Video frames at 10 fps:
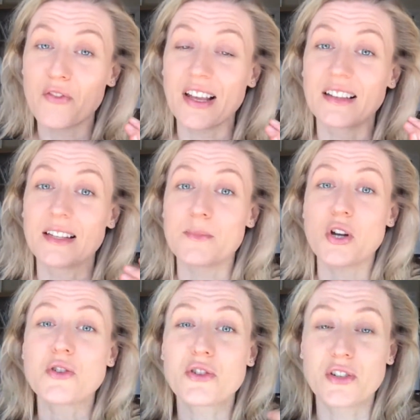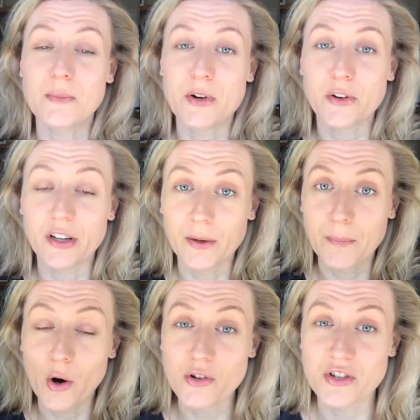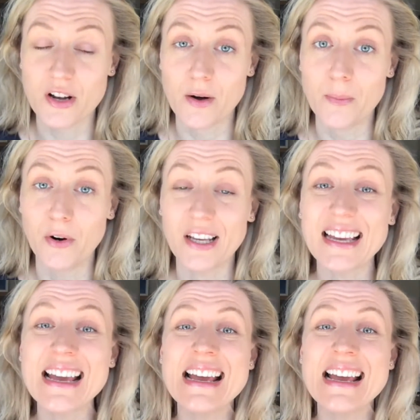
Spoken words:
fingertips on certain meridian points on our body.